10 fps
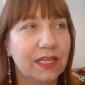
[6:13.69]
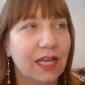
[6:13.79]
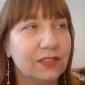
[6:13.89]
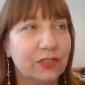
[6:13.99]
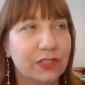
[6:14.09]

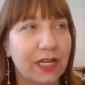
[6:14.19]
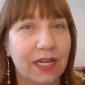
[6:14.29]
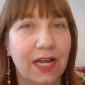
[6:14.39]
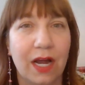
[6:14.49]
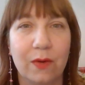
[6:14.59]

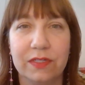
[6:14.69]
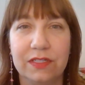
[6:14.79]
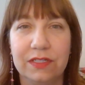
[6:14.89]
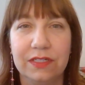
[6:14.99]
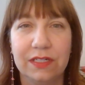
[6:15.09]
Yesterday, I was
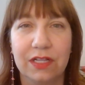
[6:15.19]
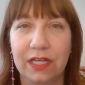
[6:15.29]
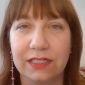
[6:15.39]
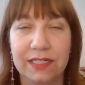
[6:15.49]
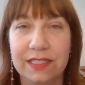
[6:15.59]

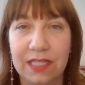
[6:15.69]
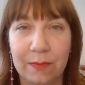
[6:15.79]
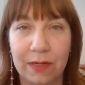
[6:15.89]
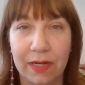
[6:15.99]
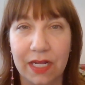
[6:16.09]
collecting
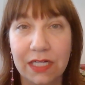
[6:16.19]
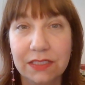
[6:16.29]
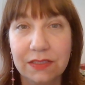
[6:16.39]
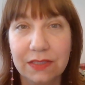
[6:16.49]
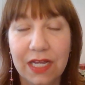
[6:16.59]
some on my
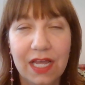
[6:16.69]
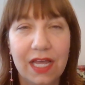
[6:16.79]
own,